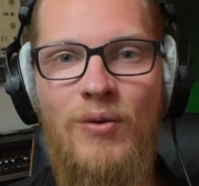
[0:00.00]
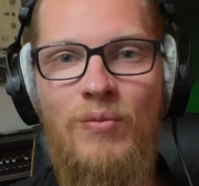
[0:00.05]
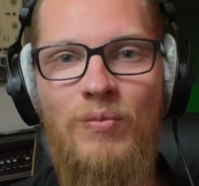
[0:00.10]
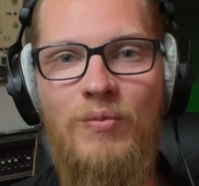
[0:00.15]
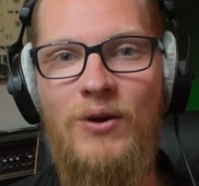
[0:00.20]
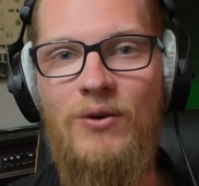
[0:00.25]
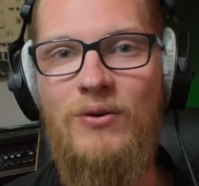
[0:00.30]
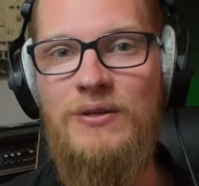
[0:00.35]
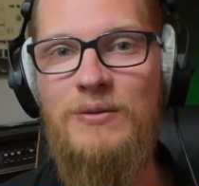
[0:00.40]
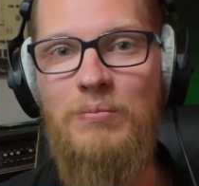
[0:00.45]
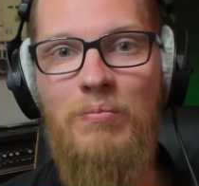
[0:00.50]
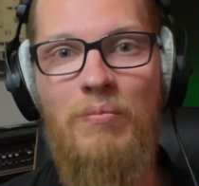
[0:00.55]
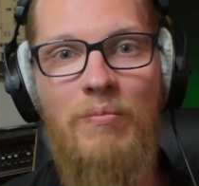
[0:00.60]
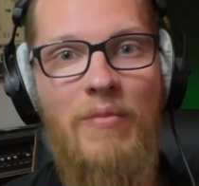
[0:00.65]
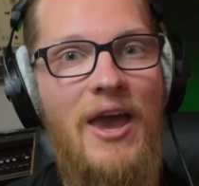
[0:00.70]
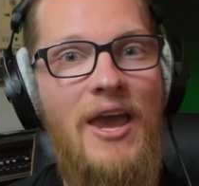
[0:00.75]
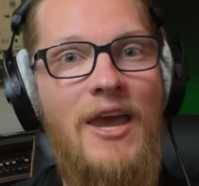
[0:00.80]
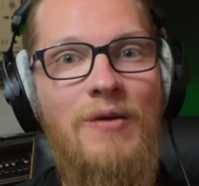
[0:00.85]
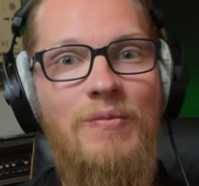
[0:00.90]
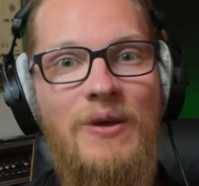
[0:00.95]
because
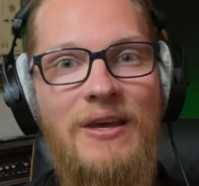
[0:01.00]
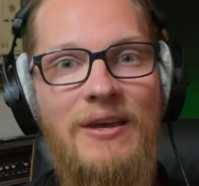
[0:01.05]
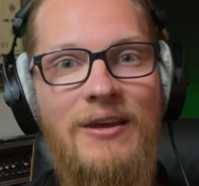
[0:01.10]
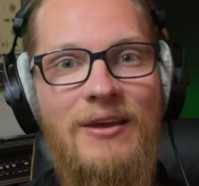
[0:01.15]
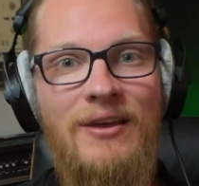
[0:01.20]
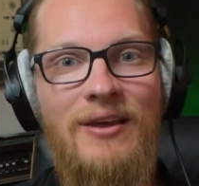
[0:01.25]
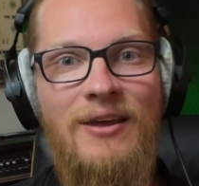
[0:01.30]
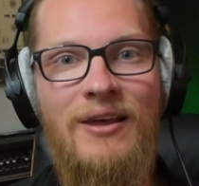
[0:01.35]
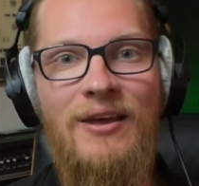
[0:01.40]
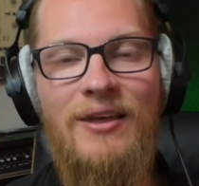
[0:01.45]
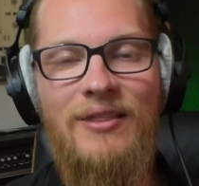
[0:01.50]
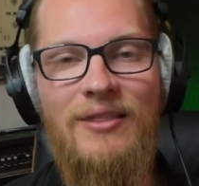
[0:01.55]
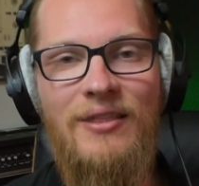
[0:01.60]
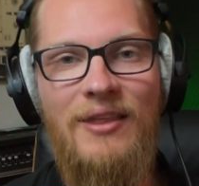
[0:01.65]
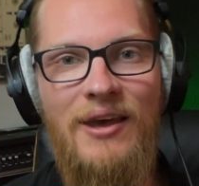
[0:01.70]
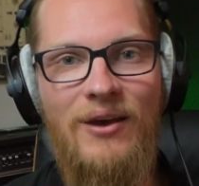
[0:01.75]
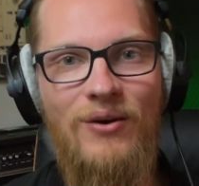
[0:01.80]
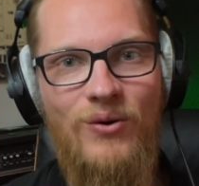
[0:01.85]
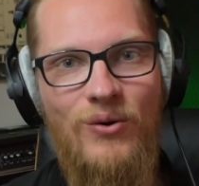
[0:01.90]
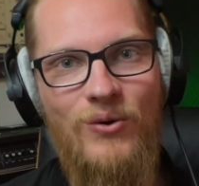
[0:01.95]
maybe
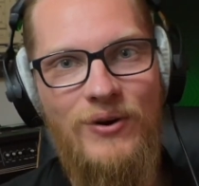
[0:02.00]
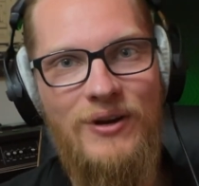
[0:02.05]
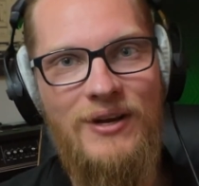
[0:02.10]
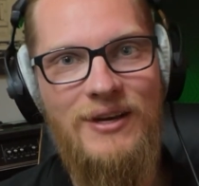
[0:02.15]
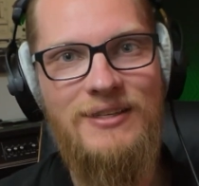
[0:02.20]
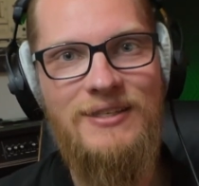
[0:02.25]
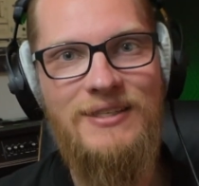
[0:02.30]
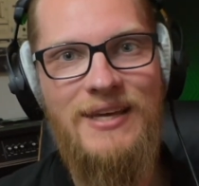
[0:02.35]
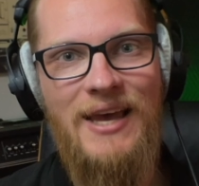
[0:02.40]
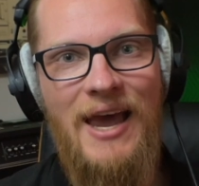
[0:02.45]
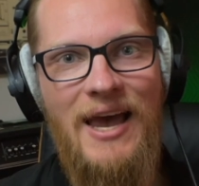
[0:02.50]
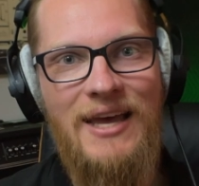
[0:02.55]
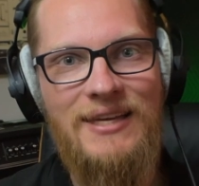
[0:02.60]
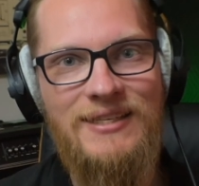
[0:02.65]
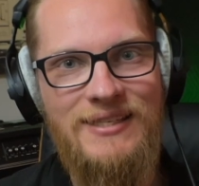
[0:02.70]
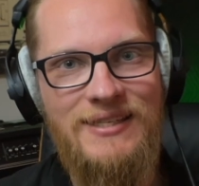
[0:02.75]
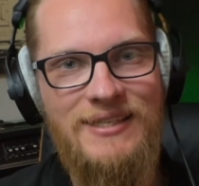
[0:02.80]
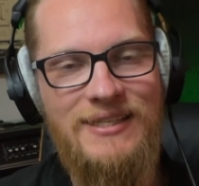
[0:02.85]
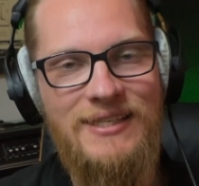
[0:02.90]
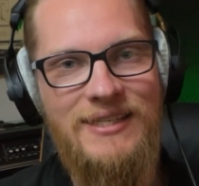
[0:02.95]
their audience
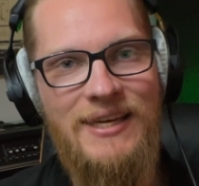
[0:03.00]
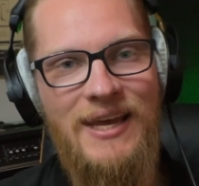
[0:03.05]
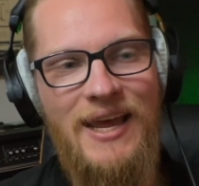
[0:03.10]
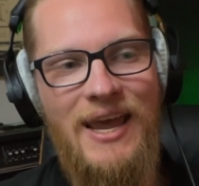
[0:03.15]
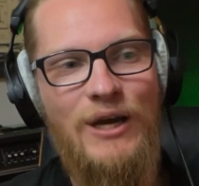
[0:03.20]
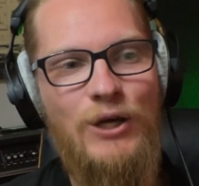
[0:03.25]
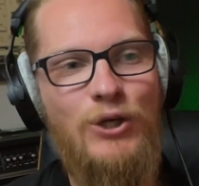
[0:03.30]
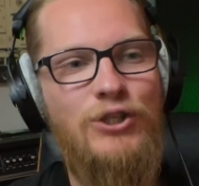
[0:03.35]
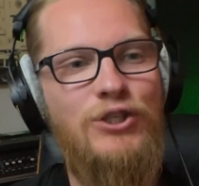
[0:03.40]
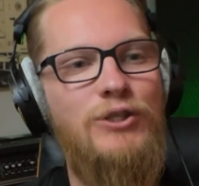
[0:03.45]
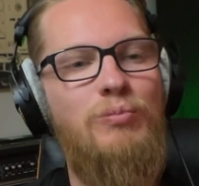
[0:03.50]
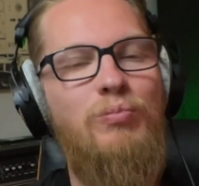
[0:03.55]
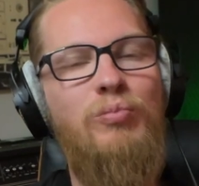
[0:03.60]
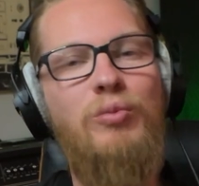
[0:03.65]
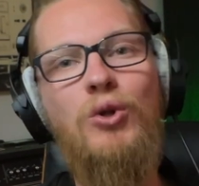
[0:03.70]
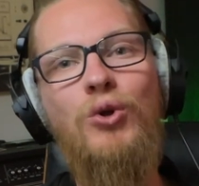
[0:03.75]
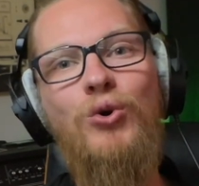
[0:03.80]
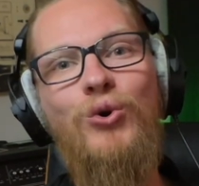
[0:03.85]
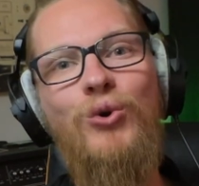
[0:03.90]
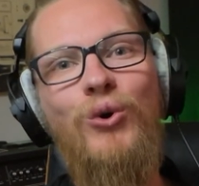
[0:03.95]
hasn't
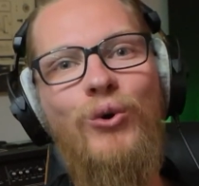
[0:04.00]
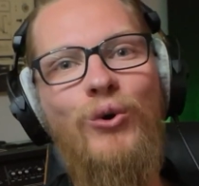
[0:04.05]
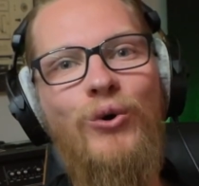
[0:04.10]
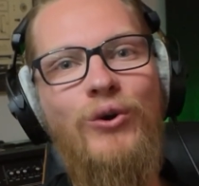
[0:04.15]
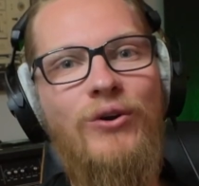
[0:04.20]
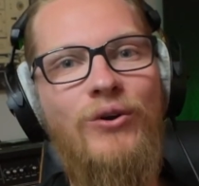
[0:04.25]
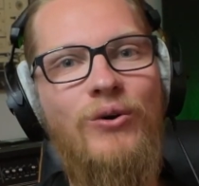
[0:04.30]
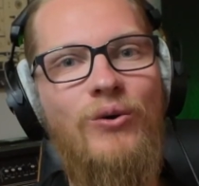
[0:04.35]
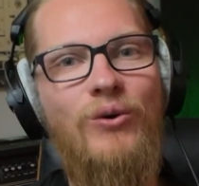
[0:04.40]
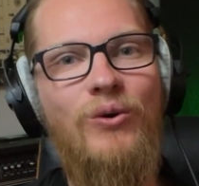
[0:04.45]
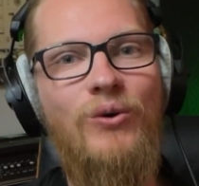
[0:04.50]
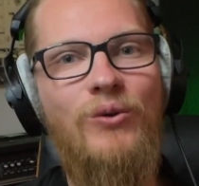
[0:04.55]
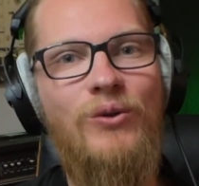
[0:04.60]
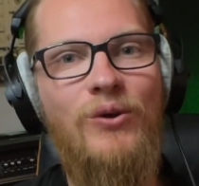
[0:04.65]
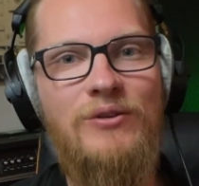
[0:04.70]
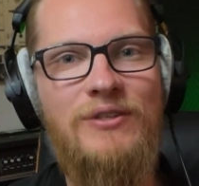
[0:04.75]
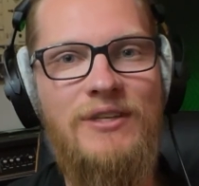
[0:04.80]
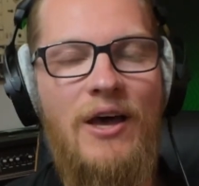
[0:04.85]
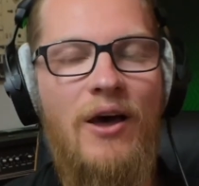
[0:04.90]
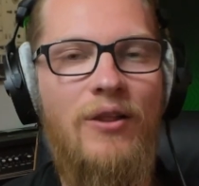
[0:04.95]
explored all
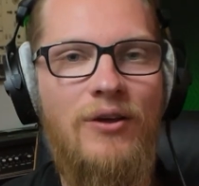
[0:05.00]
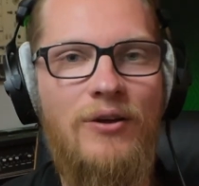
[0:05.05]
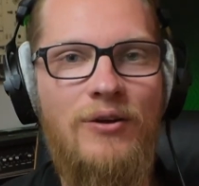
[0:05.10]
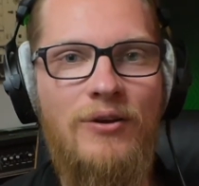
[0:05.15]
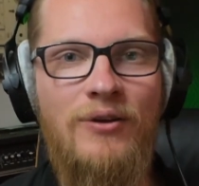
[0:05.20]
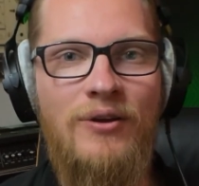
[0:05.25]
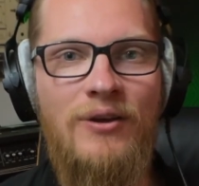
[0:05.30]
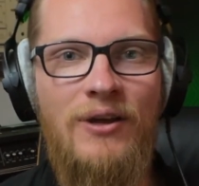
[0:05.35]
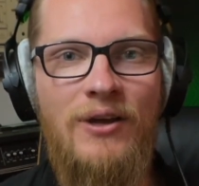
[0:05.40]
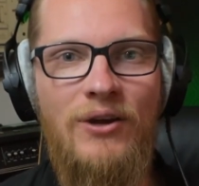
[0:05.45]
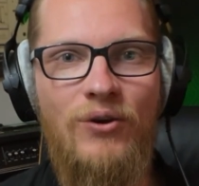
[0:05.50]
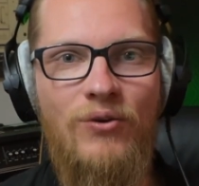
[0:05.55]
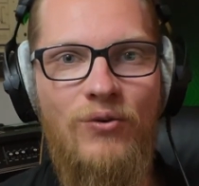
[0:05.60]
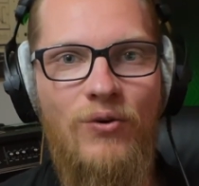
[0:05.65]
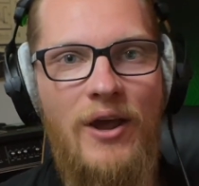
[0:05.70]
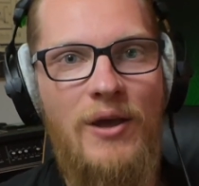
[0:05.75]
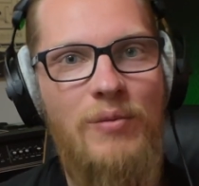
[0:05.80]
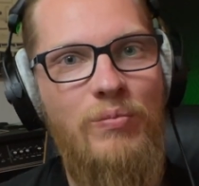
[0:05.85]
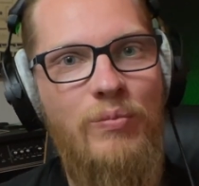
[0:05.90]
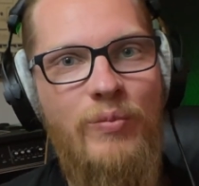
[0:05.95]
those other
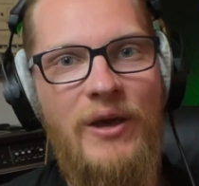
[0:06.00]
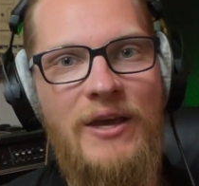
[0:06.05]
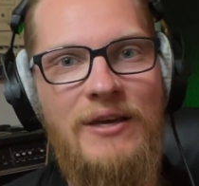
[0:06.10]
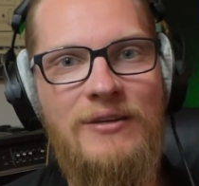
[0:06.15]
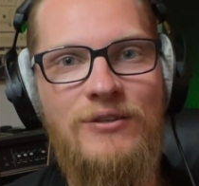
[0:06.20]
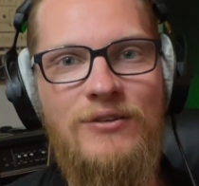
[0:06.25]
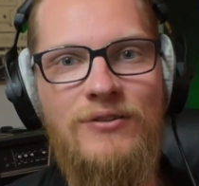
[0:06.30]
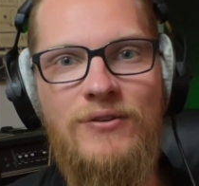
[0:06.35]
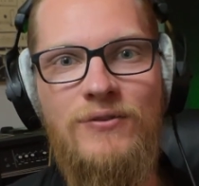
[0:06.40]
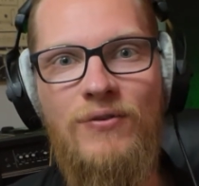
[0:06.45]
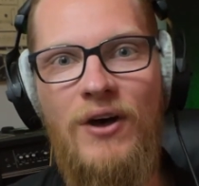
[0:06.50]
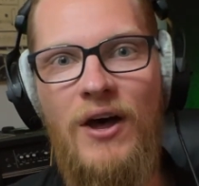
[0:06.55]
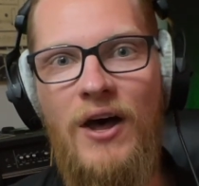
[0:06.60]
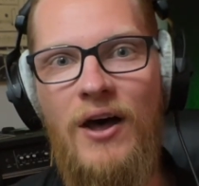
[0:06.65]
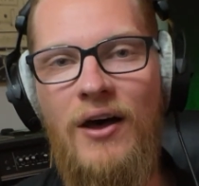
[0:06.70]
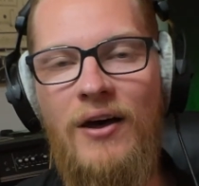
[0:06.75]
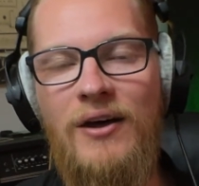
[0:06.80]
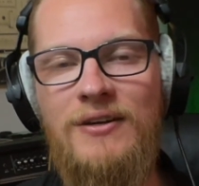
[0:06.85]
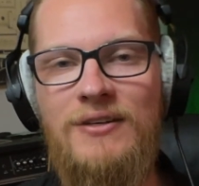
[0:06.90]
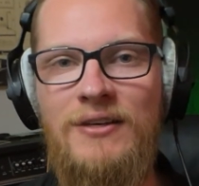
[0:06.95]
great pieces of
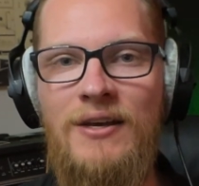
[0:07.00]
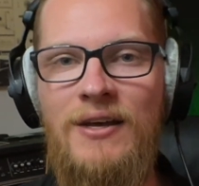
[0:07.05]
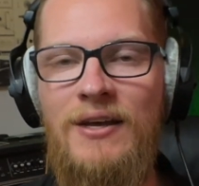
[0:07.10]
art